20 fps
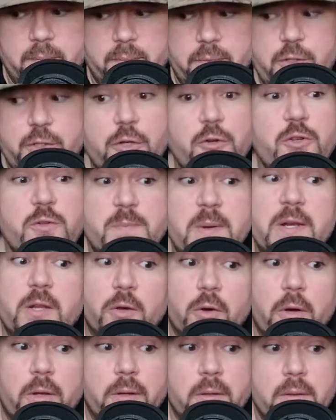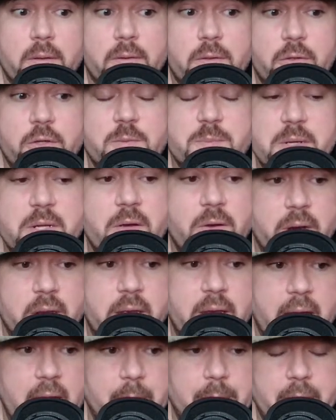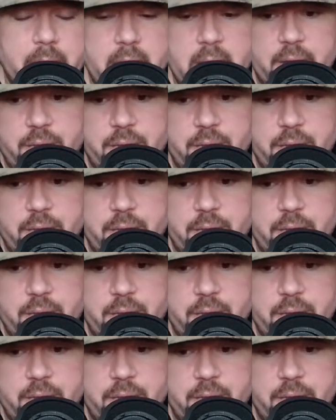Two's been good. Two's been good in camp, and I